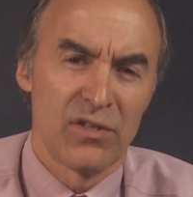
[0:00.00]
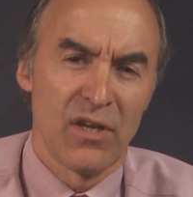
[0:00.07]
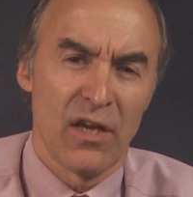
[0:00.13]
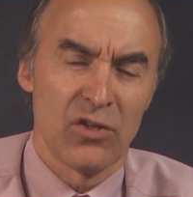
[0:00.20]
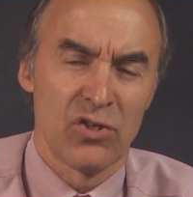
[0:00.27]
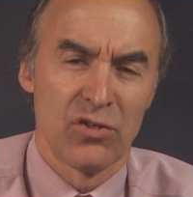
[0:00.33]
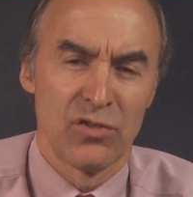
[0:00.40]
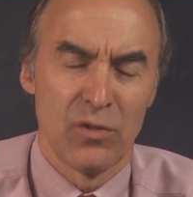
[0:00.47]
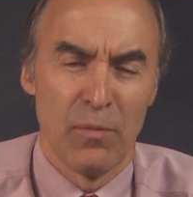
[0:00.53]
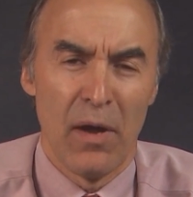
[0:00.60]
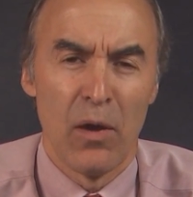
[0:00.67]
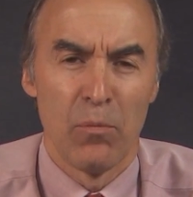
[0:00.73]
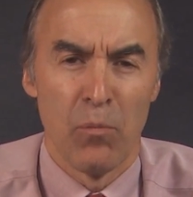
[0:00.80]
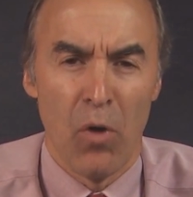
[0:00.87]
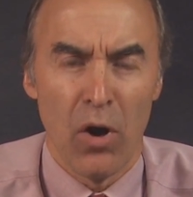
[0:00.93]
sections
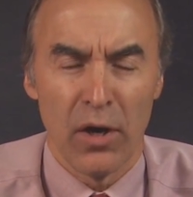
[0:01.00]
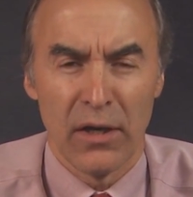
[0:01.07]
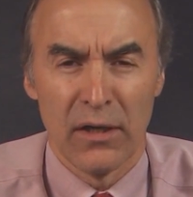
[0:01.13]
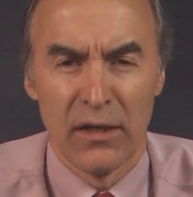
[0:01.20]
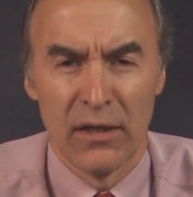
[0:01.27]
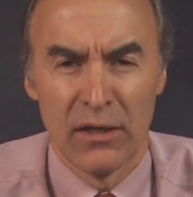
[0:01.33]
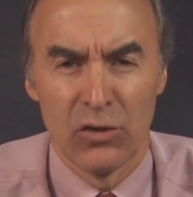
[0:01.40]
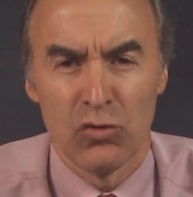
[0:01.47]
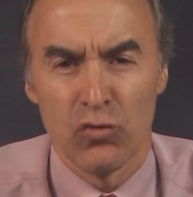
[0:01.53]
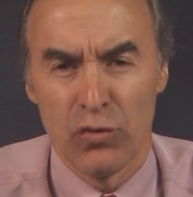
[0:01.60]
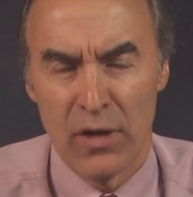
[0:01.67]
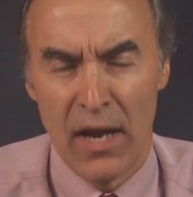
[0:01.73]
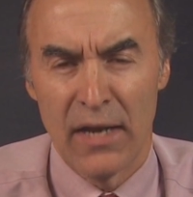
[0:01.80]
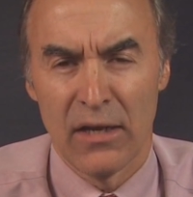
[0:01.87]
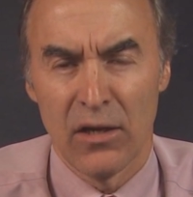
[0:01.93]
about marketing and
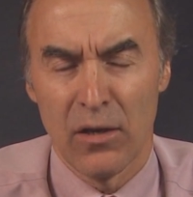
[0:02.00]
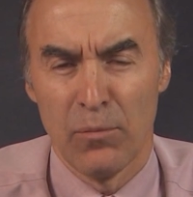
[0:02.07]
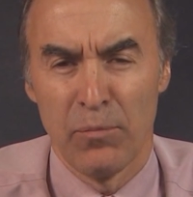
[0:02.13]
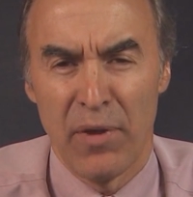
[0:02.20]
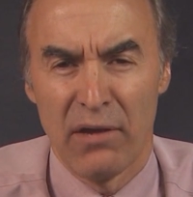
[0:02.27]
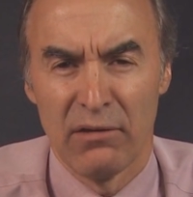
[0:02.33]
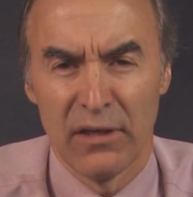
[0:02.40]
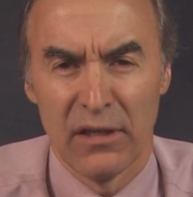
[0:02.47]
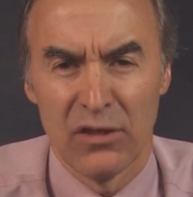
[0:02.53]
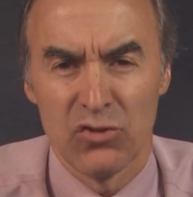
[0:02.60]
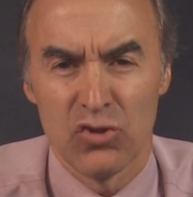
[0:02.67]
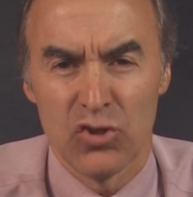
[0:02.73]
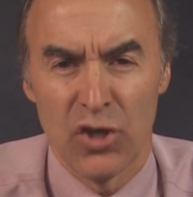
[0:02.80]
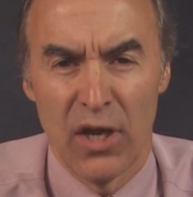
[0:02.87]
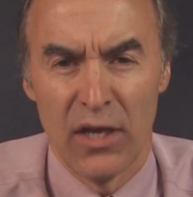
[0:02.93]
creating compelling
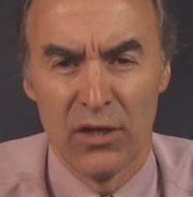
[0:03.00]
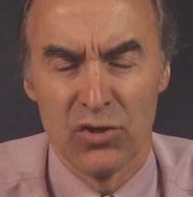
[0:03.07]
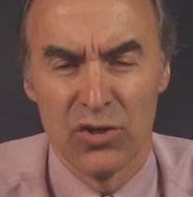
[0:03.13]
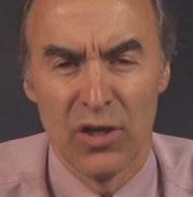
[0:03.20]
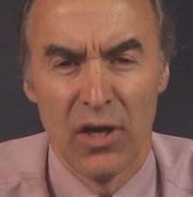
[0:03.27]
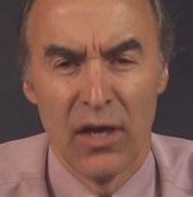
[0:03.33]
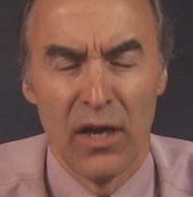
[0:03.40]
exchange,